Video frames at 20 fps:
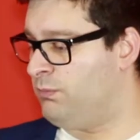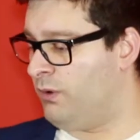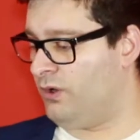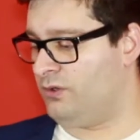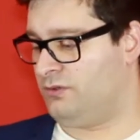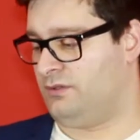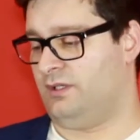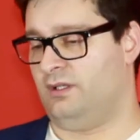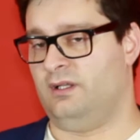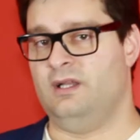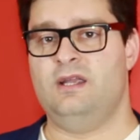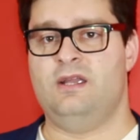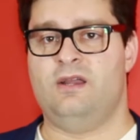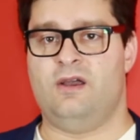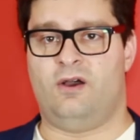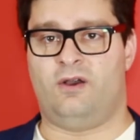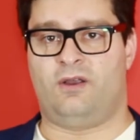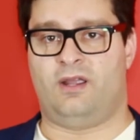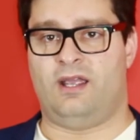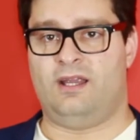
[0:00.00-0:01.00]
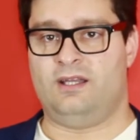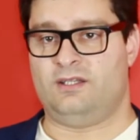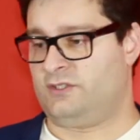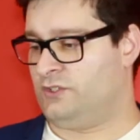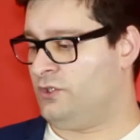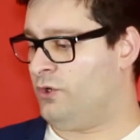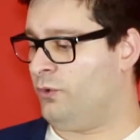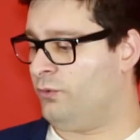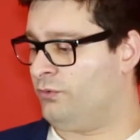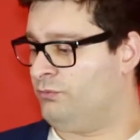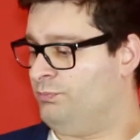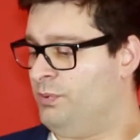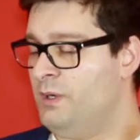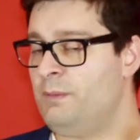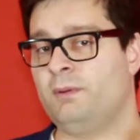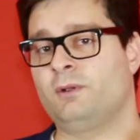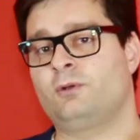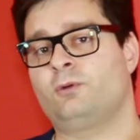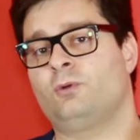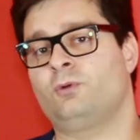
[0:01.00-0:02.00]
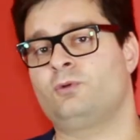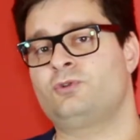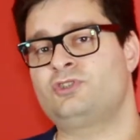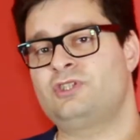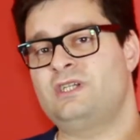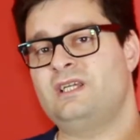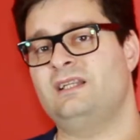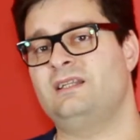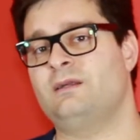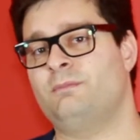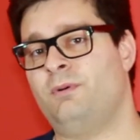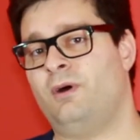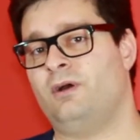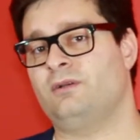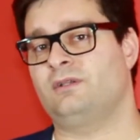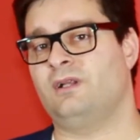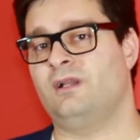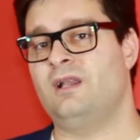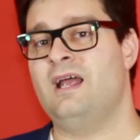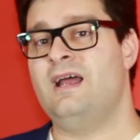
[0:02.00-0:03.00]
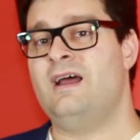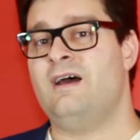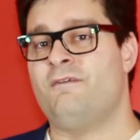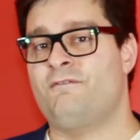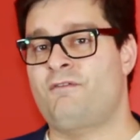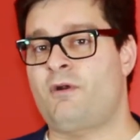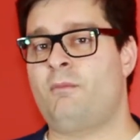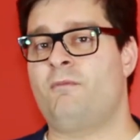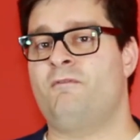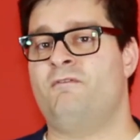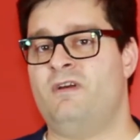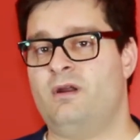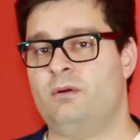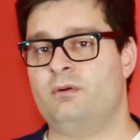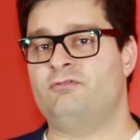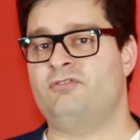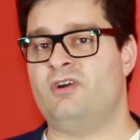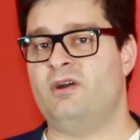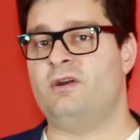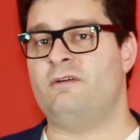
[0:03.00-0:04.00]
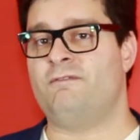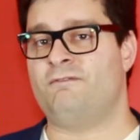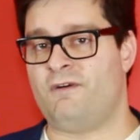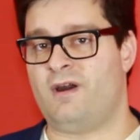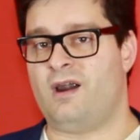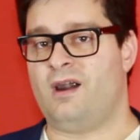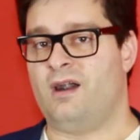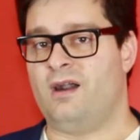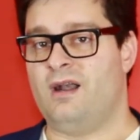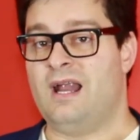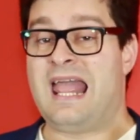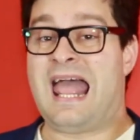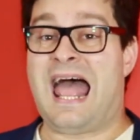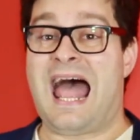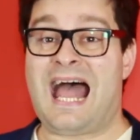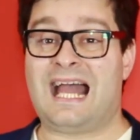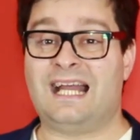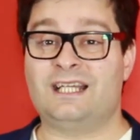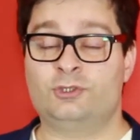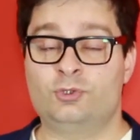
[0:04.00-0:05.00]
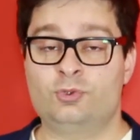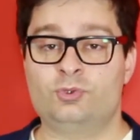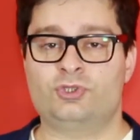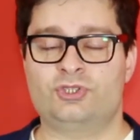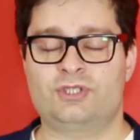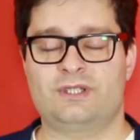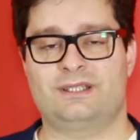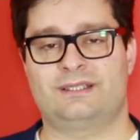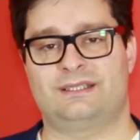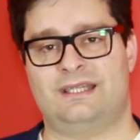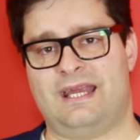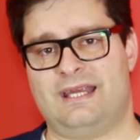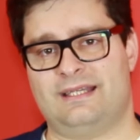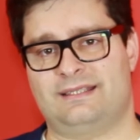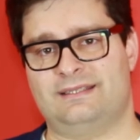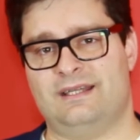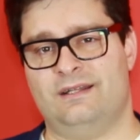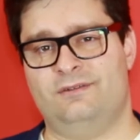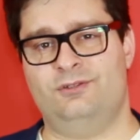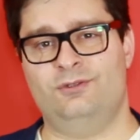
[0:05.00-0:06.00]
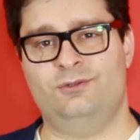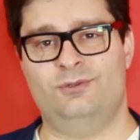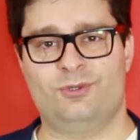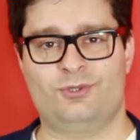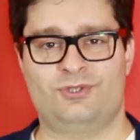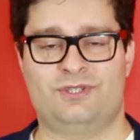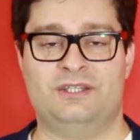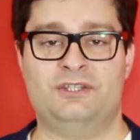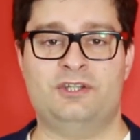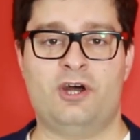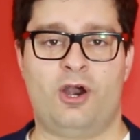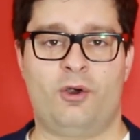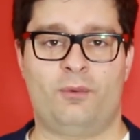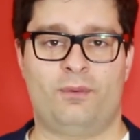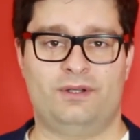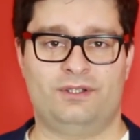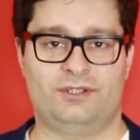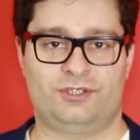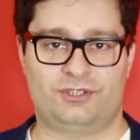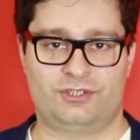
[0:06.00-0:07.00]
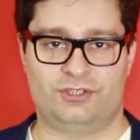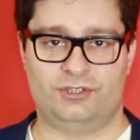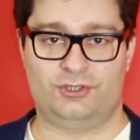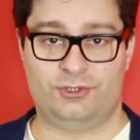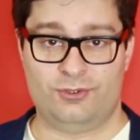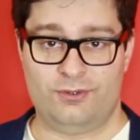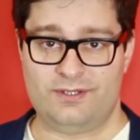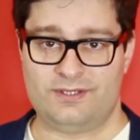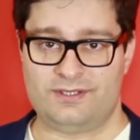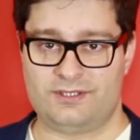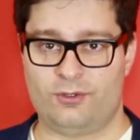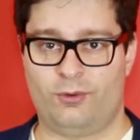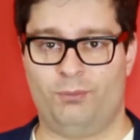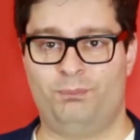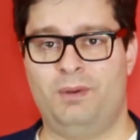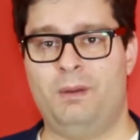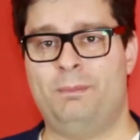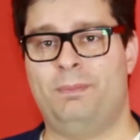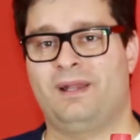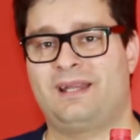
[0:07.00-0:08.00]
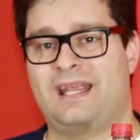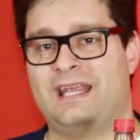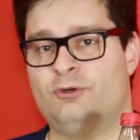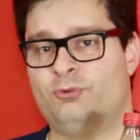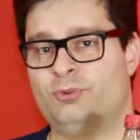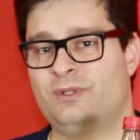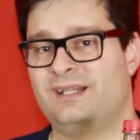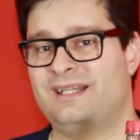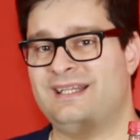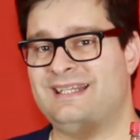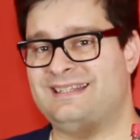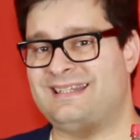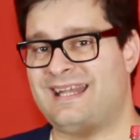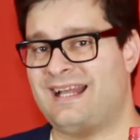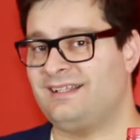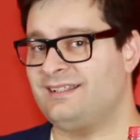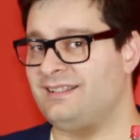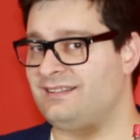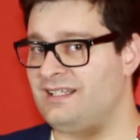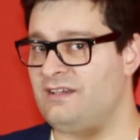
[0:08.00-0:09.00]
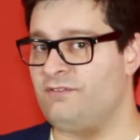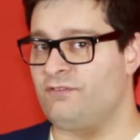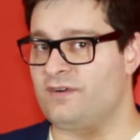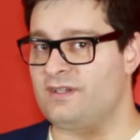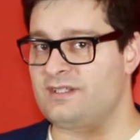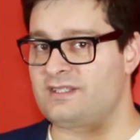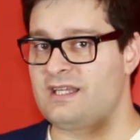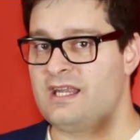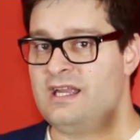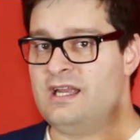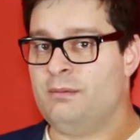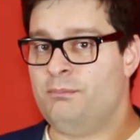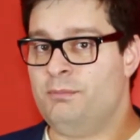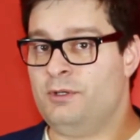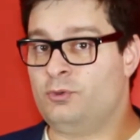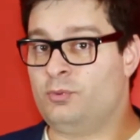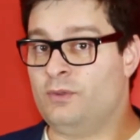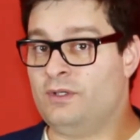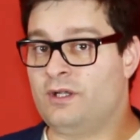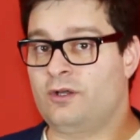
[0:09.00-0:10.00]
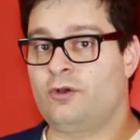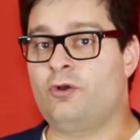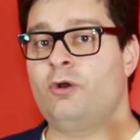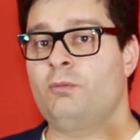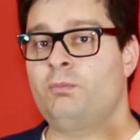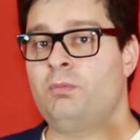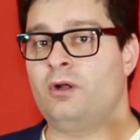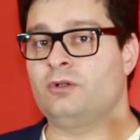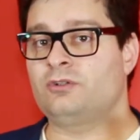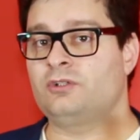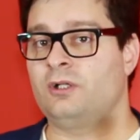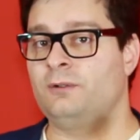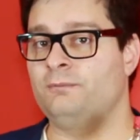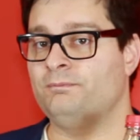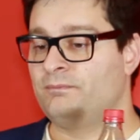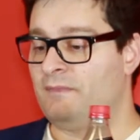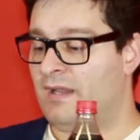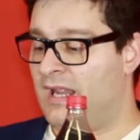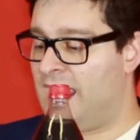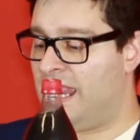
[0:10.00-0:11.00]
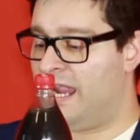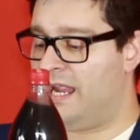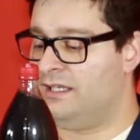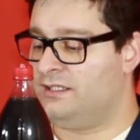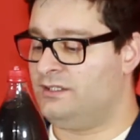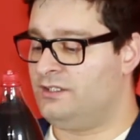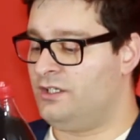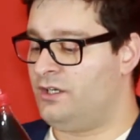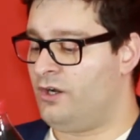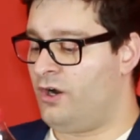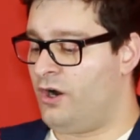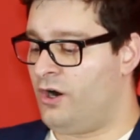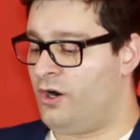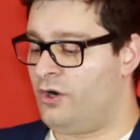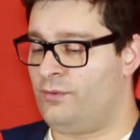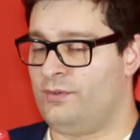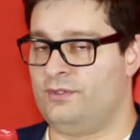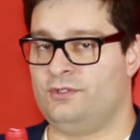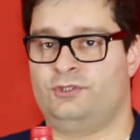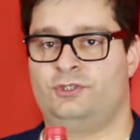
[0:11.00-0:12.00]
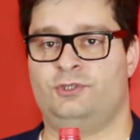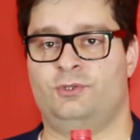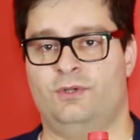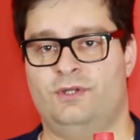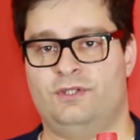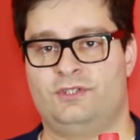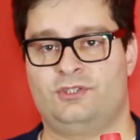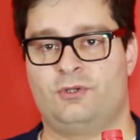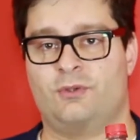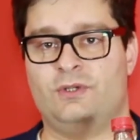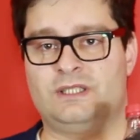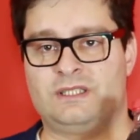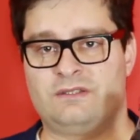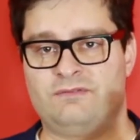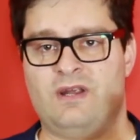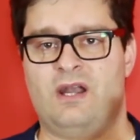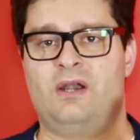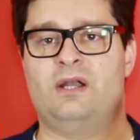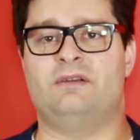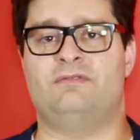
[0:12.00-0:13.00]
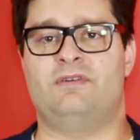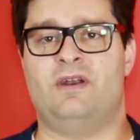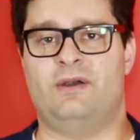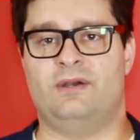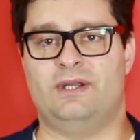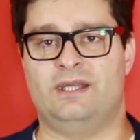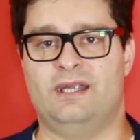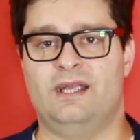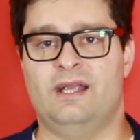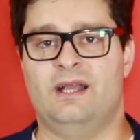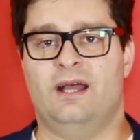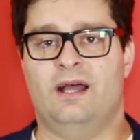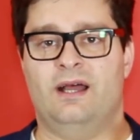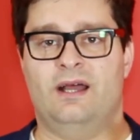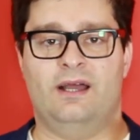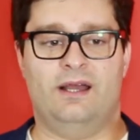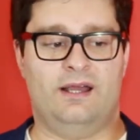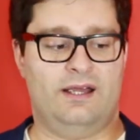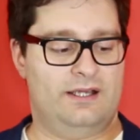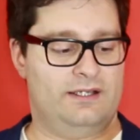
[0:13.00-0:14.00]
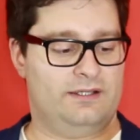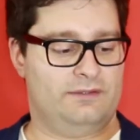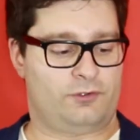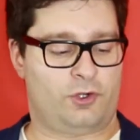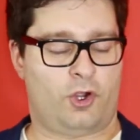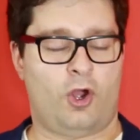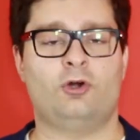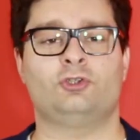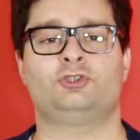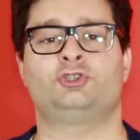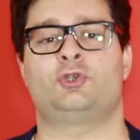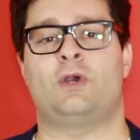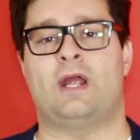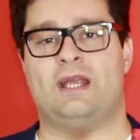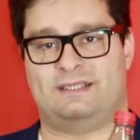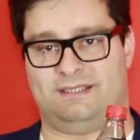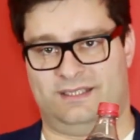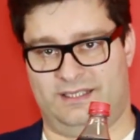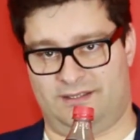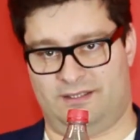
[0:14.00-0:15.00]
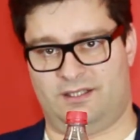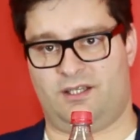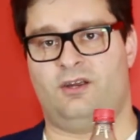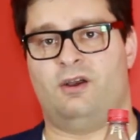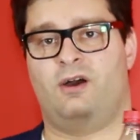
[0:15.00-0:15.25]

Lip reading: bottle, okay, so people could see the bottle from very far. I do suggest that you use an orange juice so people can really tell the difference between the Coke bottle and the orange juice. So it's very contrasting the